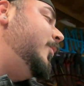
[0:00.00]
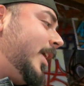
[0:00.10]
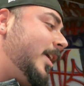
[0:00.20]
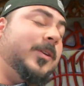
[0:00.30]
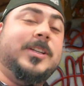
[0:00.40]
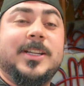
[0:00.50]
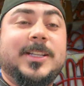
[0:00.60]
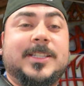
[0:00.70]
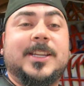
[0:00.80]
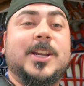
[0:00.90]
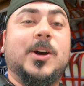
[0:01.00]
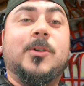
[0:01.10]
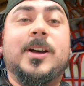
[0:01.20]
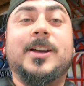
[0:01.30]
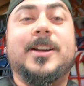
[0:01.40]
way, which is, you
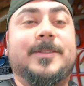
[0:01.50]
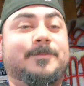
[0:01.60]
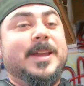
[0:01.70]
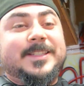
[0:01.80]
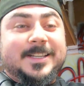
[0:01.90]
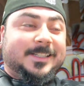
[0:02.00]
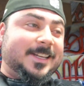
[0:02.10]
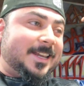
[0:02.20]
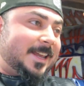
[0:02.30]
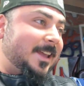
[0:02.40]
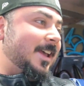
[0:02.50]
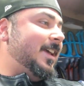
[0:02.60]
know, basically